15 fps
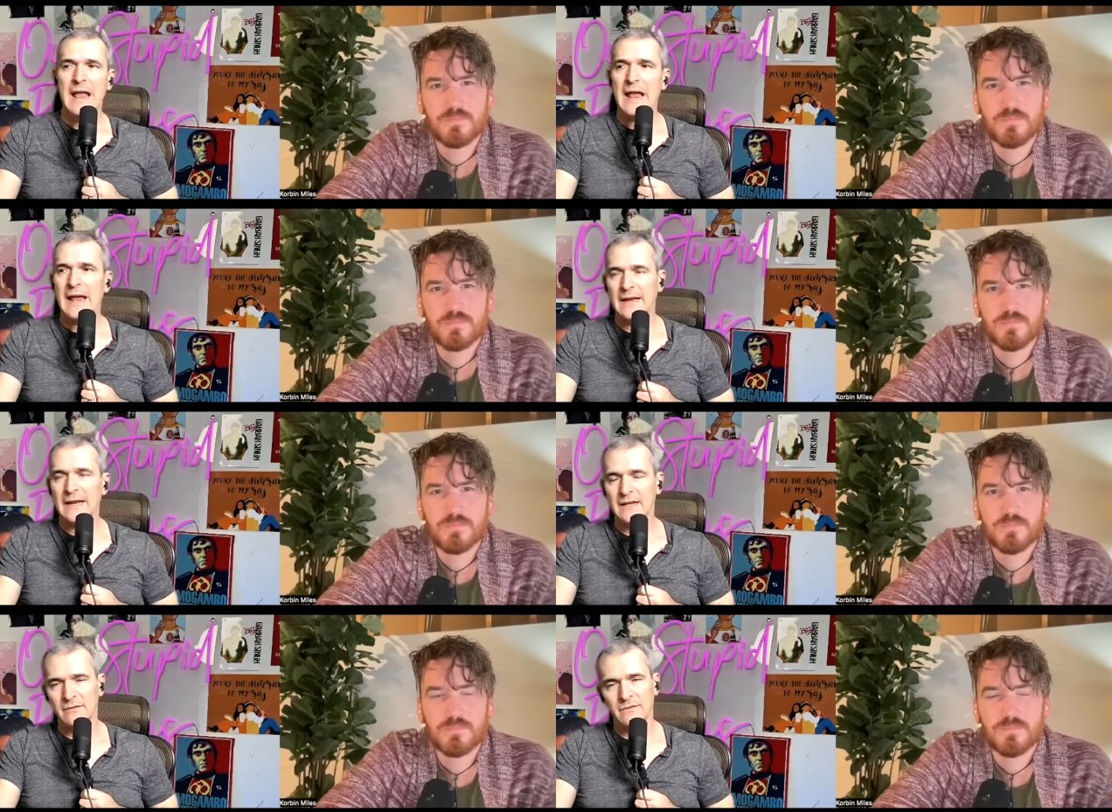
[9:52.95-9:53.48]

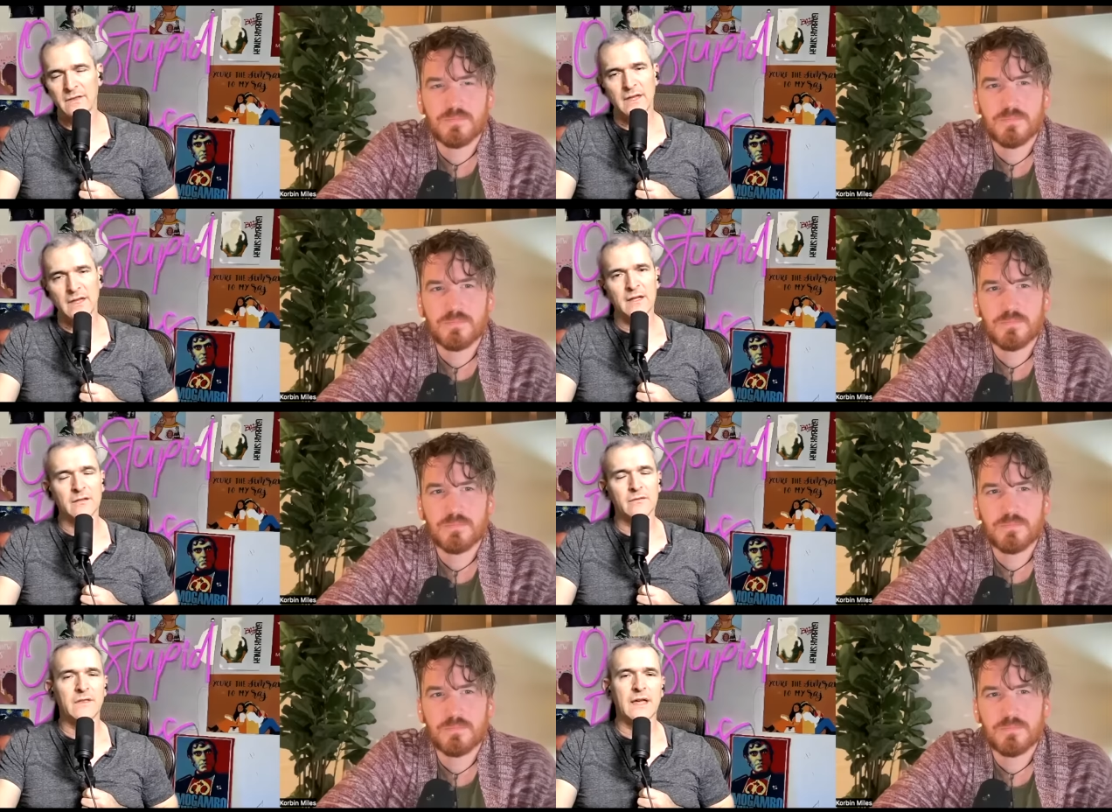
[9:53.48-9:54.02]

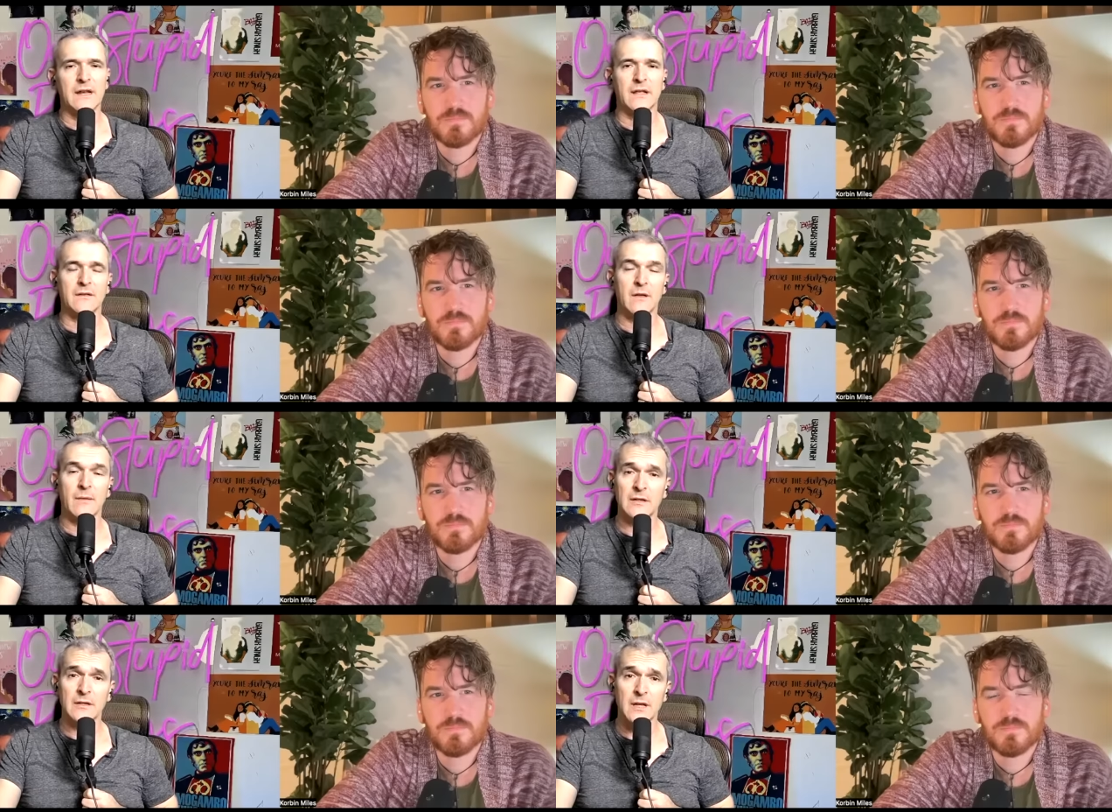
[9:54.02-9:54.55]
Speaker 1: anything that, I
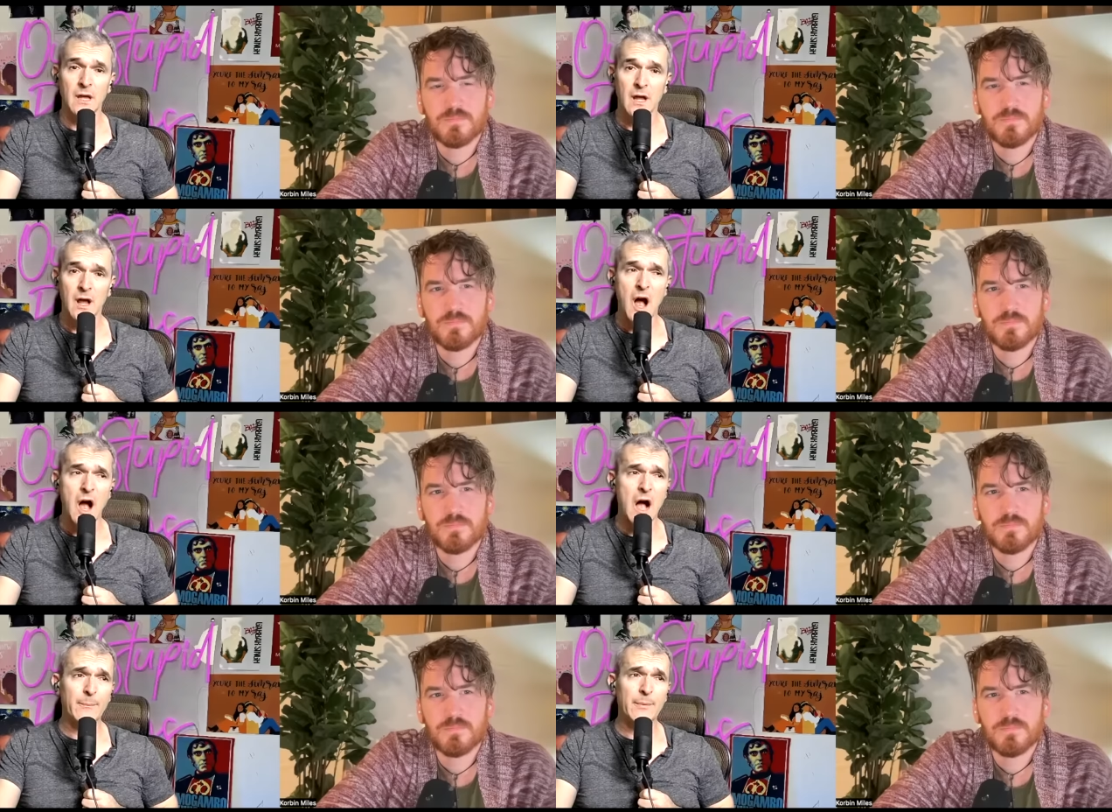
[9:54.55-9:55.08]
mean,
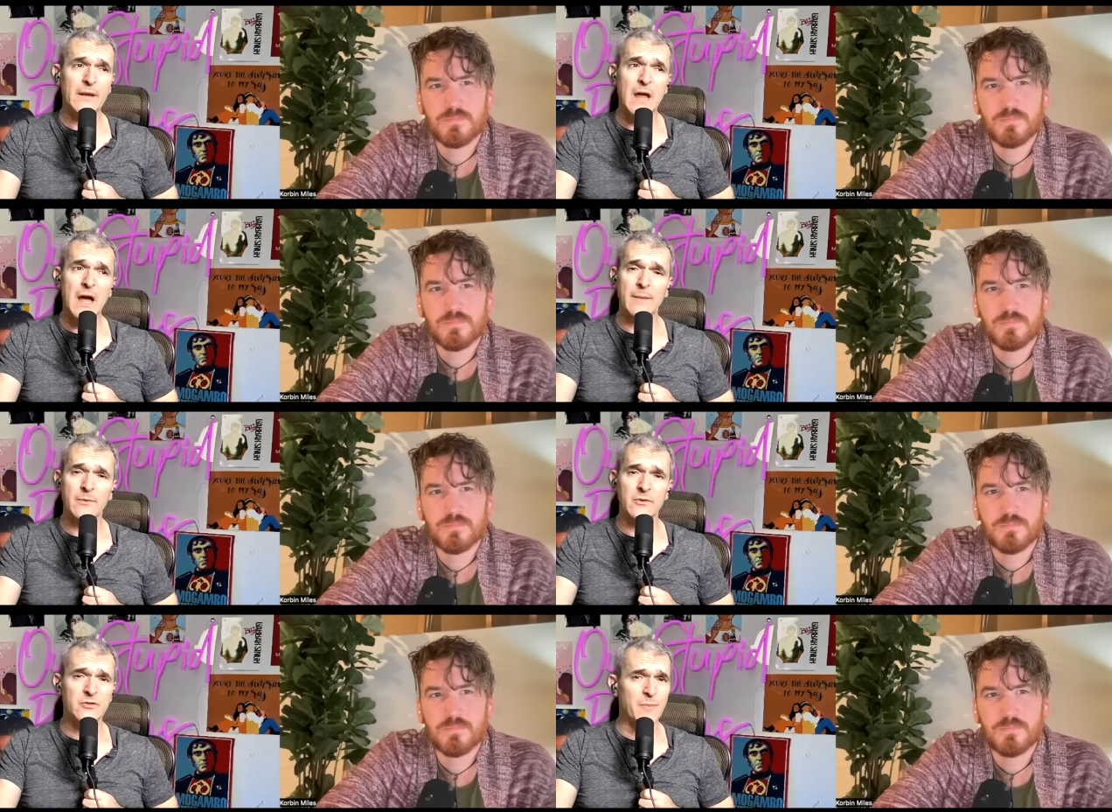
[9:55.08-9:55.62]

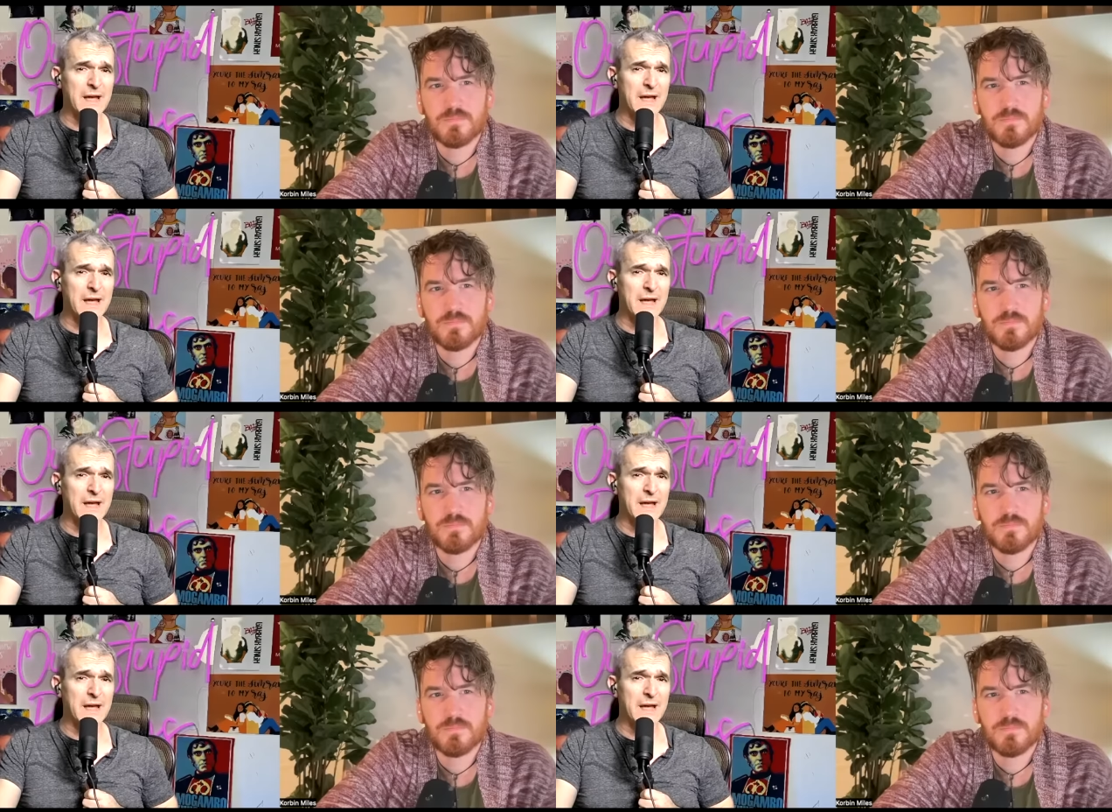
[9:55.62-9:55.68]
Oppenheimer's